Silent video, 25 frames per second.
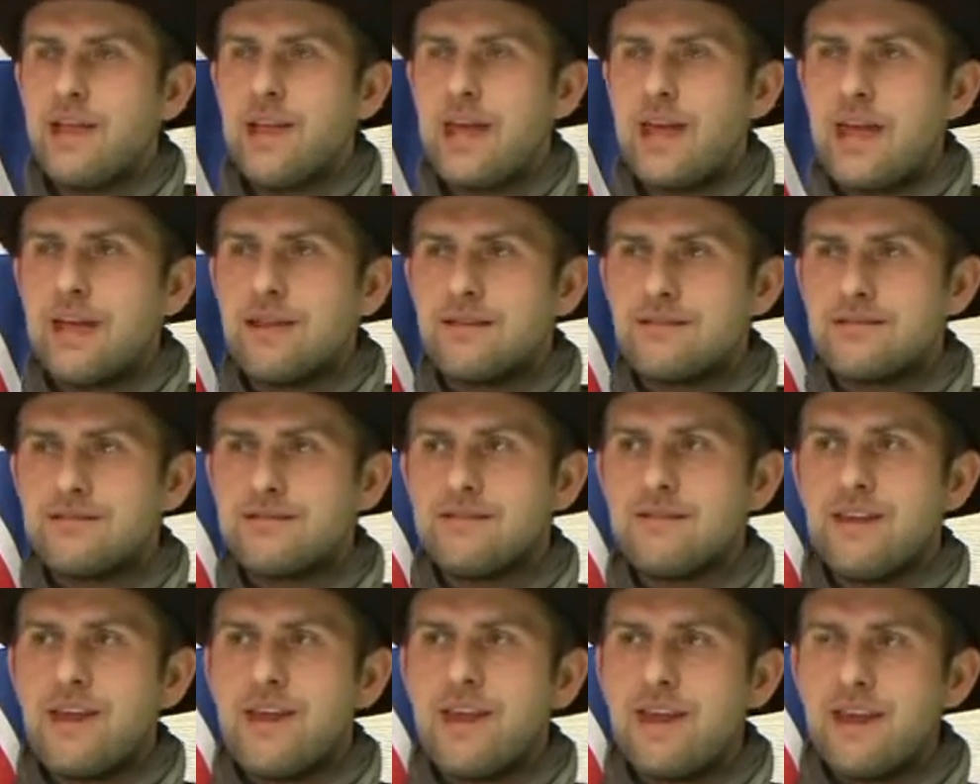and
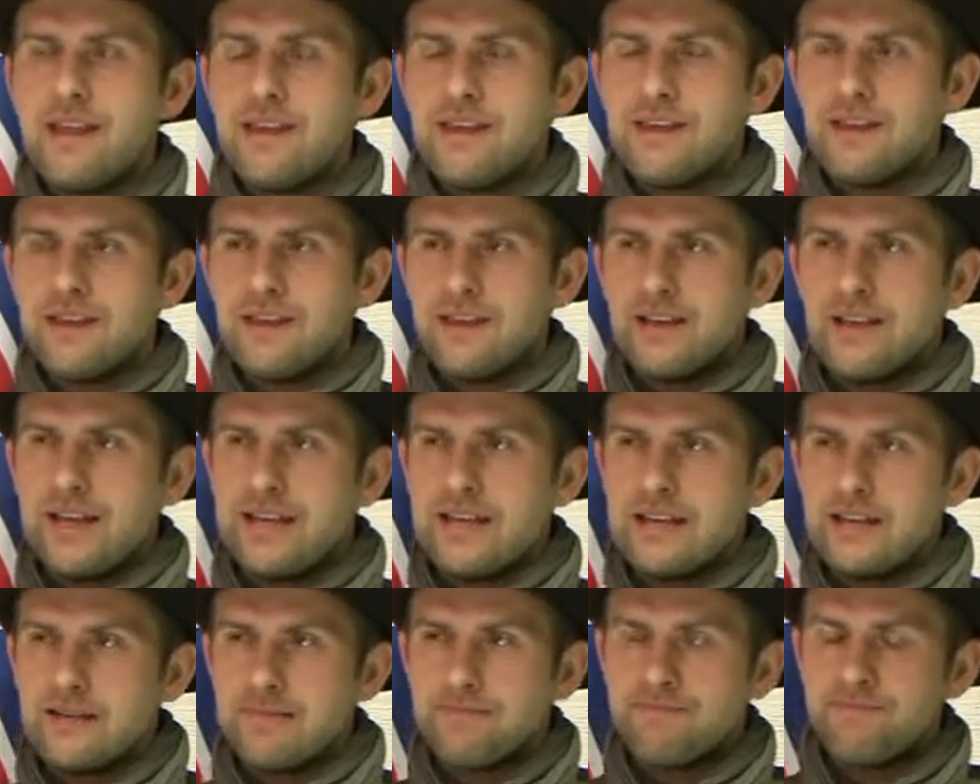
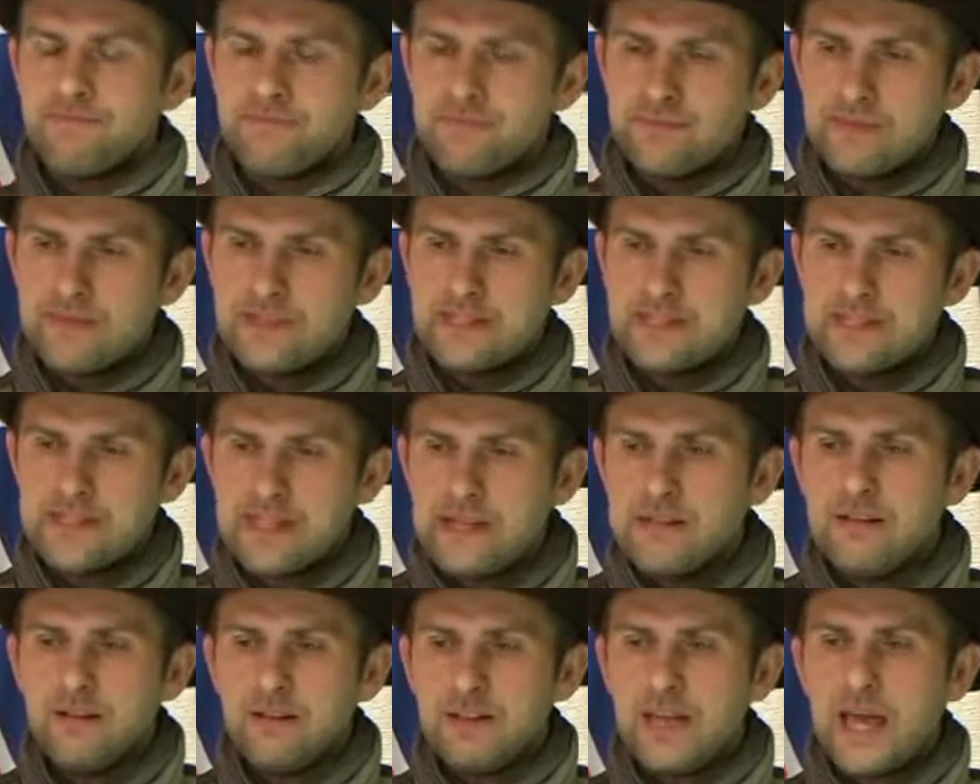they
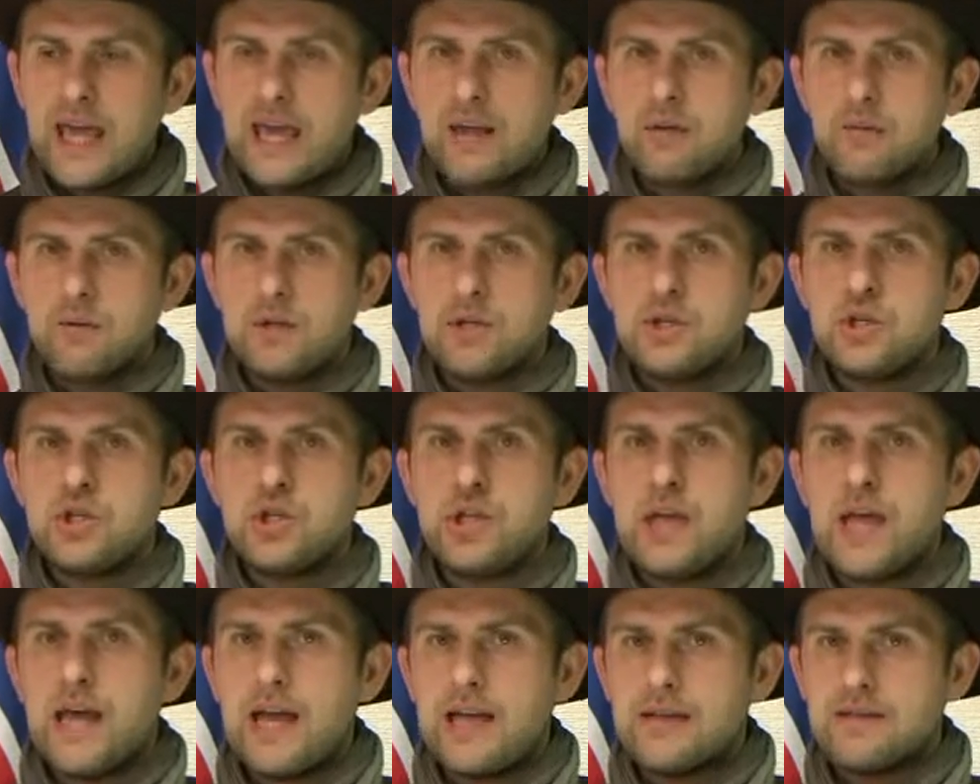see the
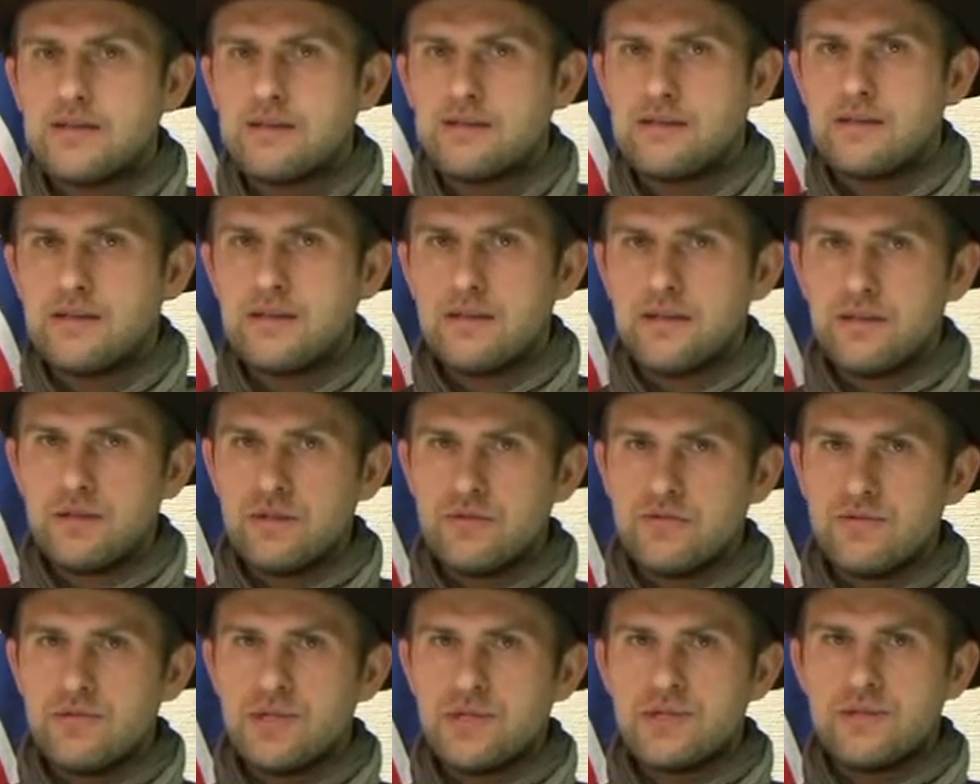language as
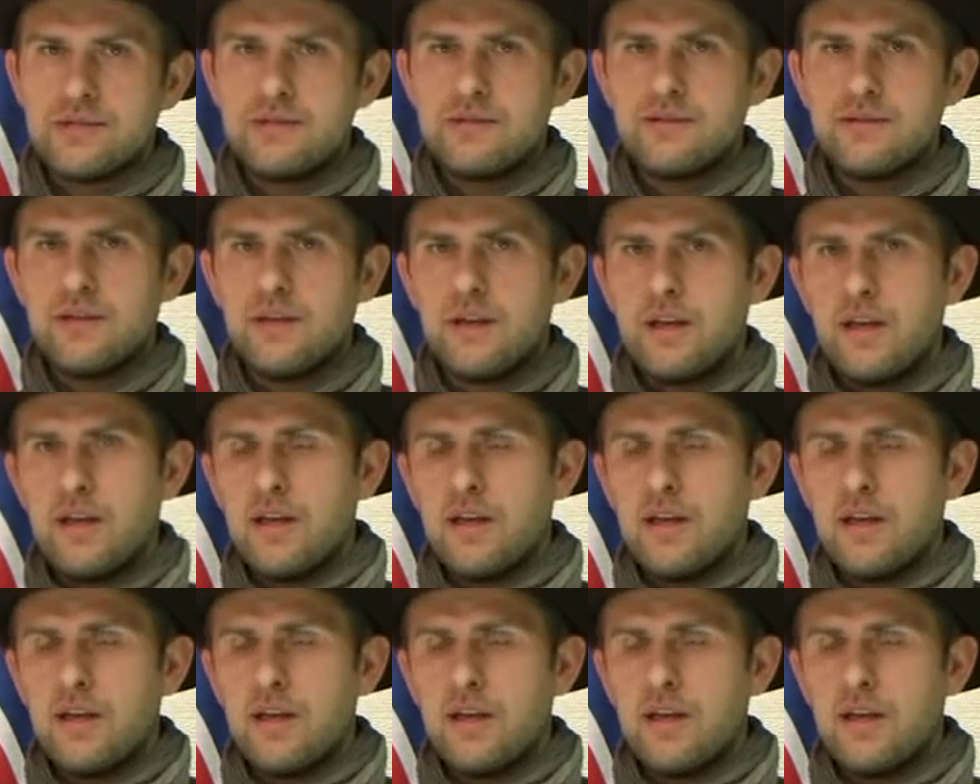just